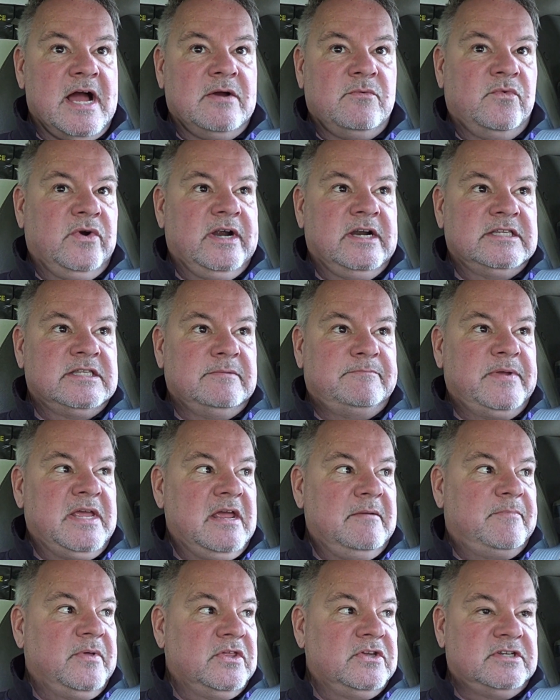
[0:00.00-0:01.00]
Where's the
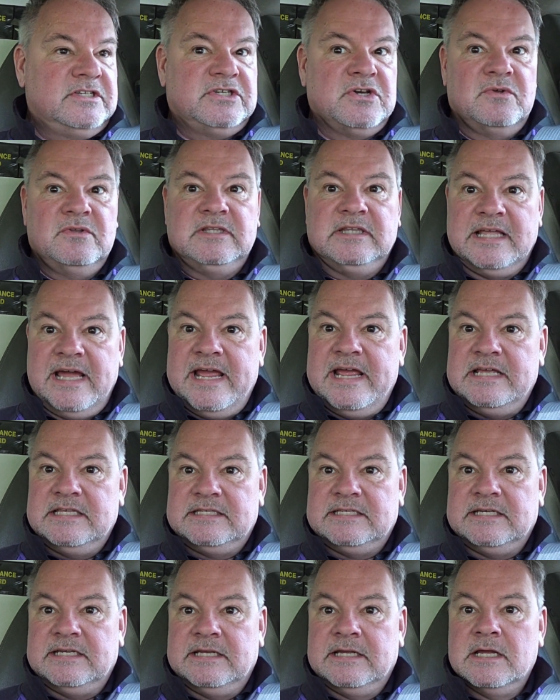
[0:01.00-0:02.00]
people? They're so
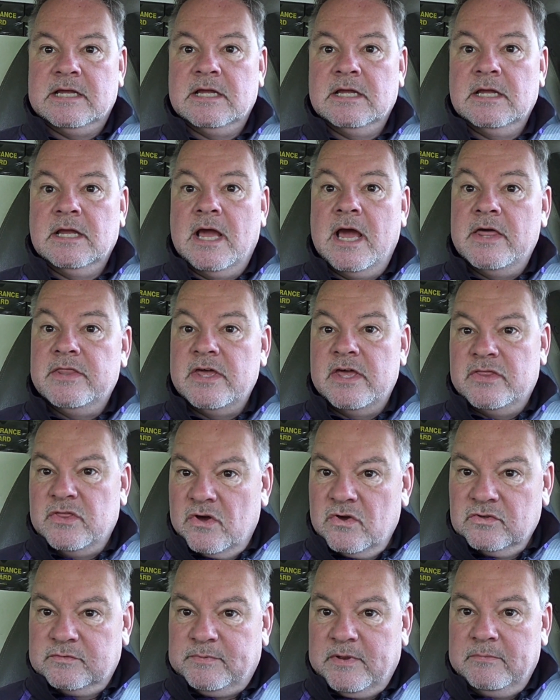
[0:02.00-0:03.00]
lazy." And then
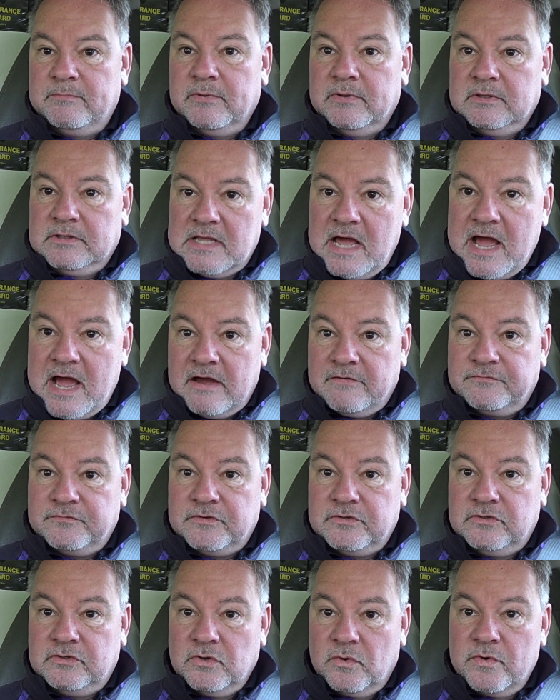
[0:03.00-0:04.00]
those people
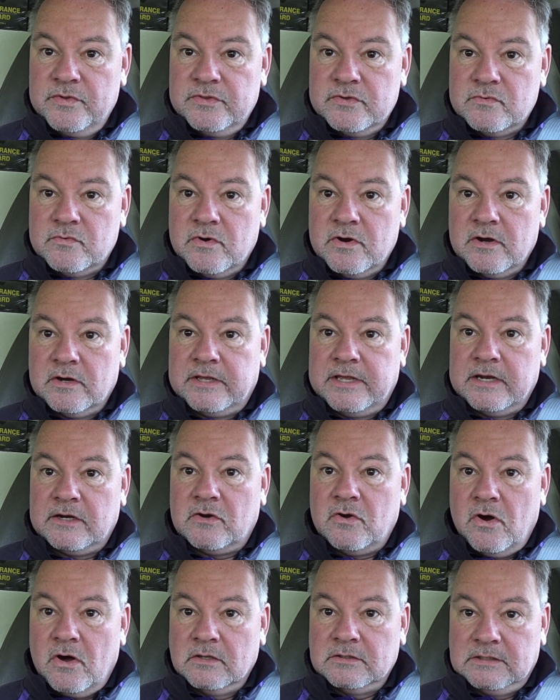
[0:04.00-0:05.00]
left doing the work get
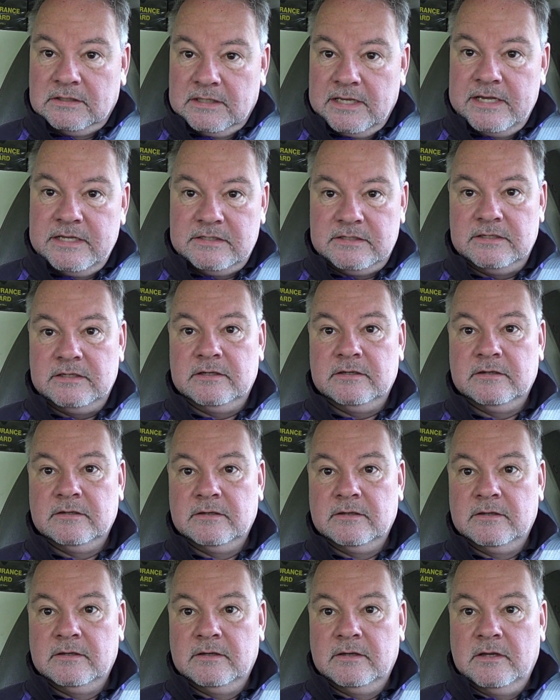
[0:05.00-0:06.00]
called lazy,
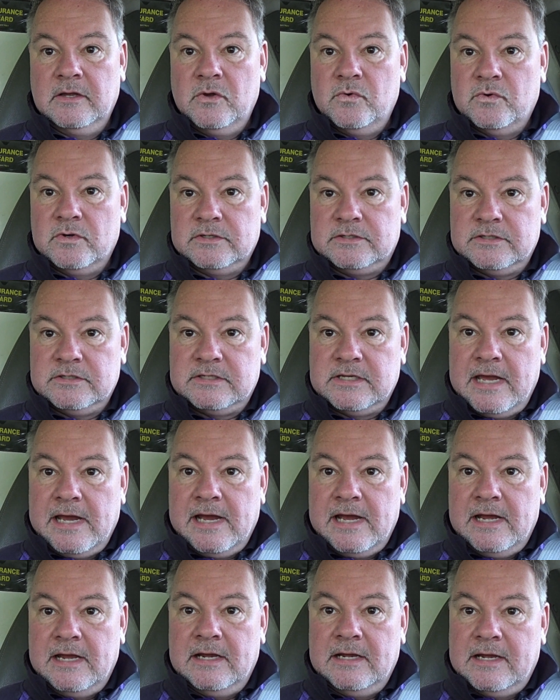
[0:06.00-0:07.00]
which is
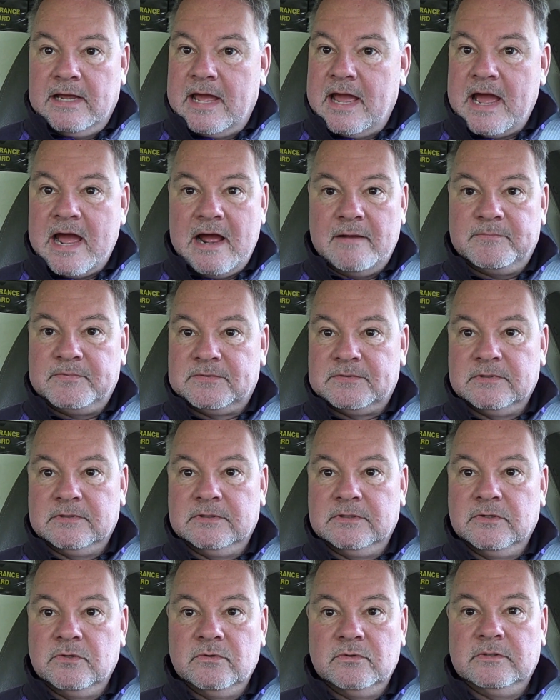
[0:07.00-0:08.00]

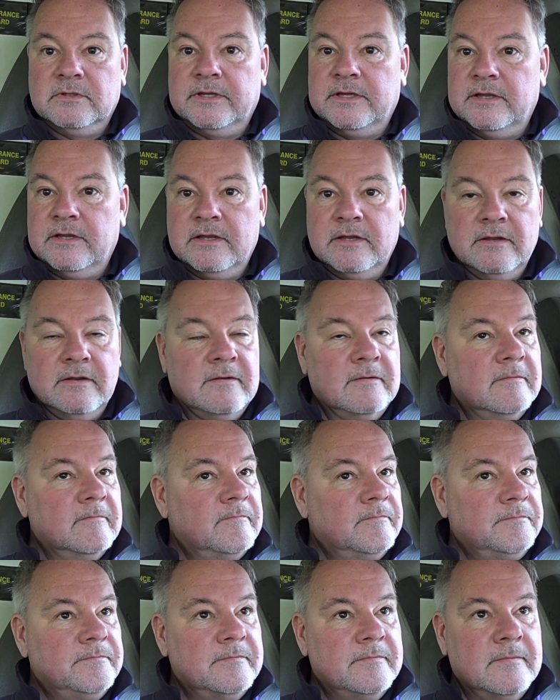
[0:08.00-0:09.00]
absolutely
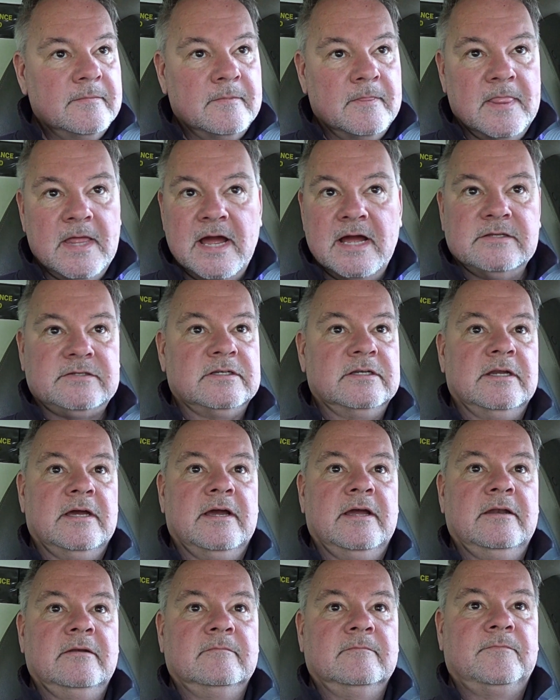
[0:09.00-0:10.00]

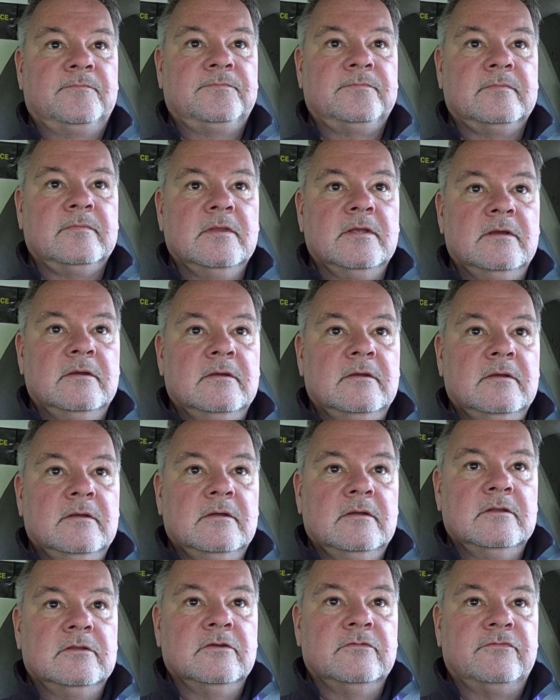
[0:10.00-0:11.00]
asinine.
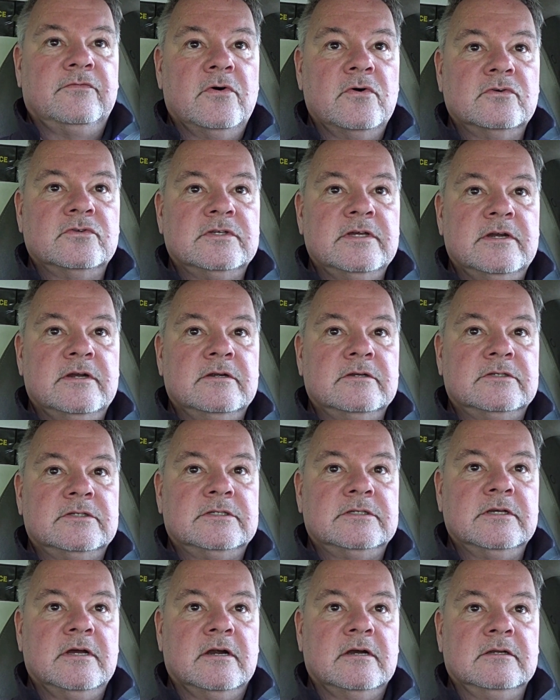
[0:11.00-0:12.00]
The folks that
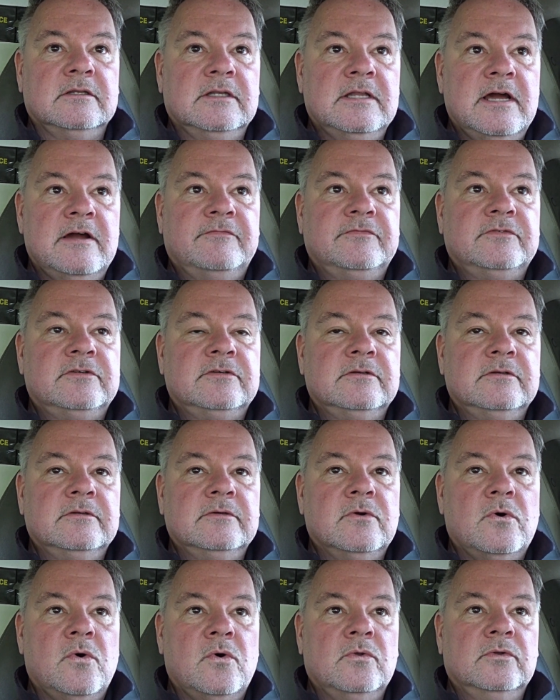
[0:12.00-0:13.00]
are left
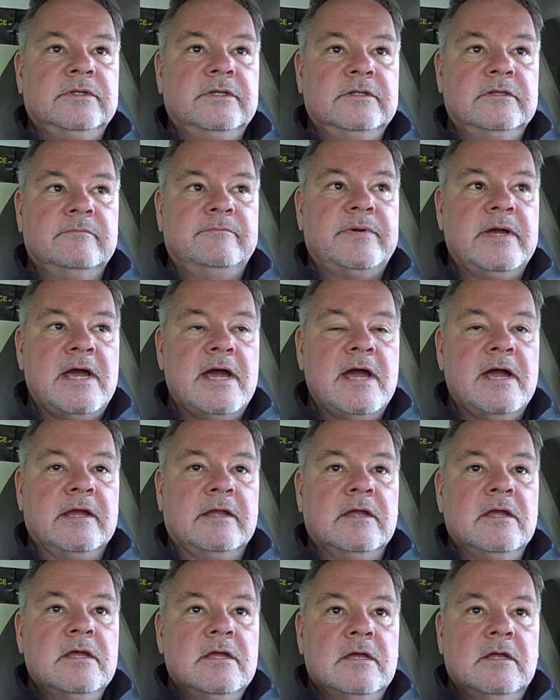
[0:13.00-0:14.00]
holding the
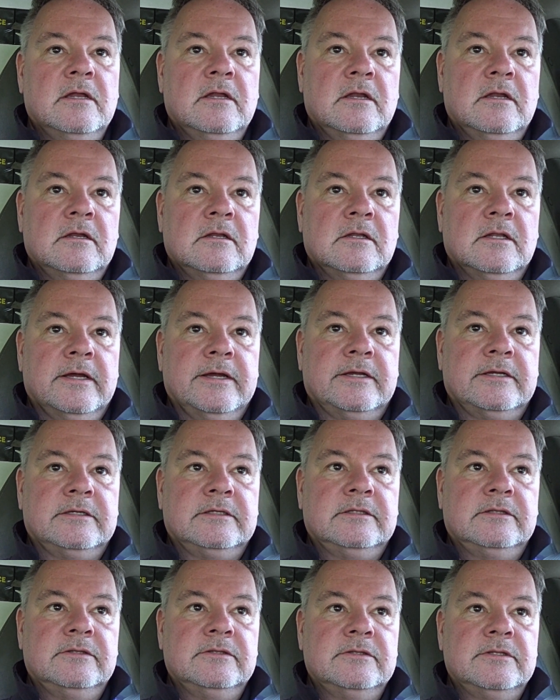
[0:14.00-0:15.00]
bag, like
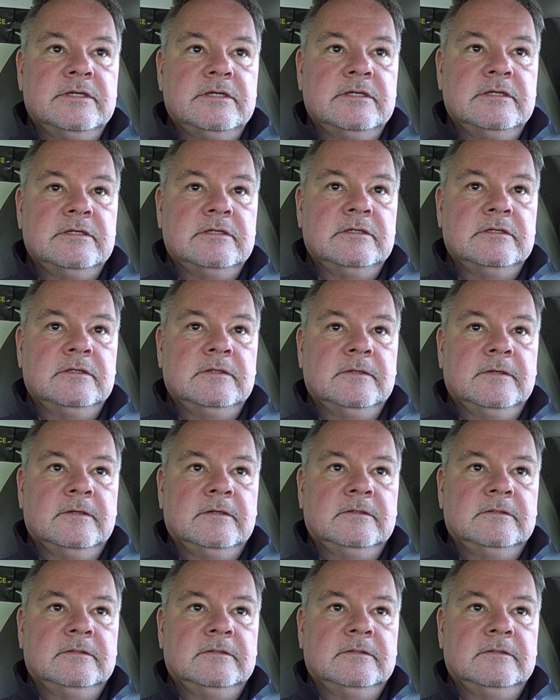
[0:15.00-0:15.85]
the